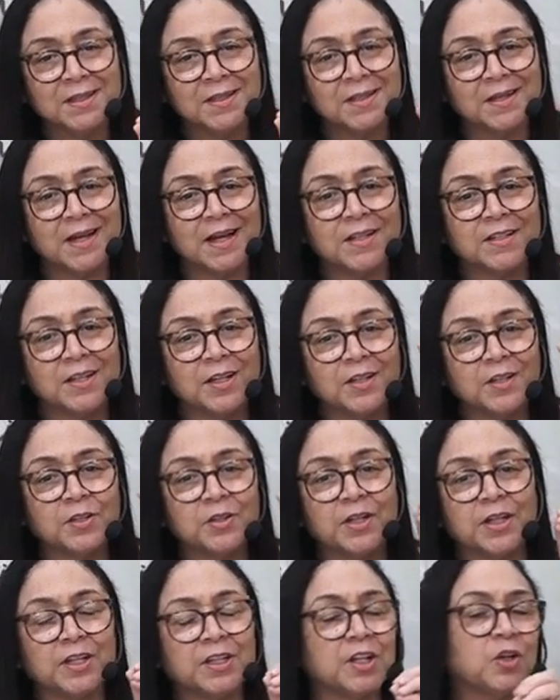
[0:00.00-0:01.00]
they,
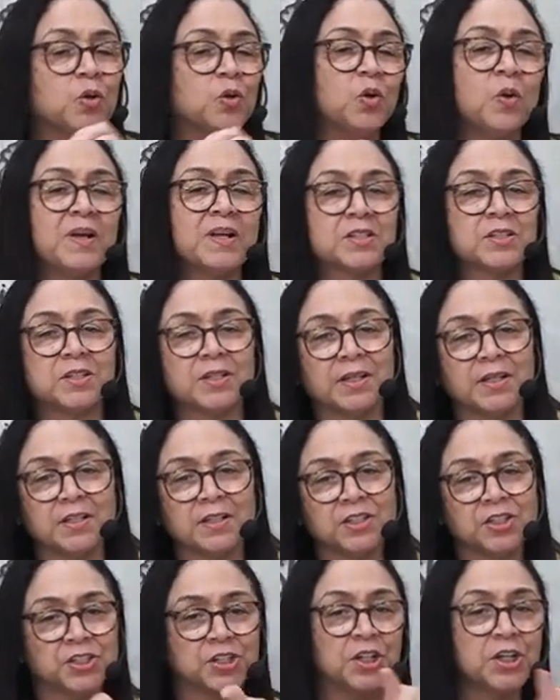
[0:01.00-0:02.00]
they, they, don't question the
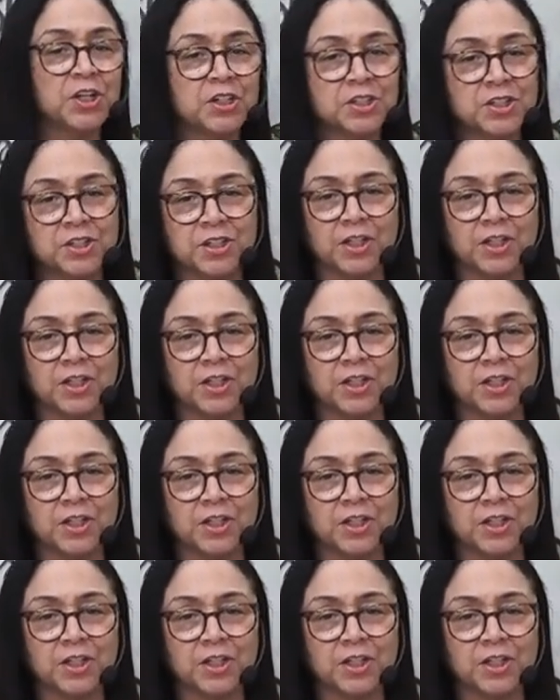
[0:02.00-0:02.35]
church,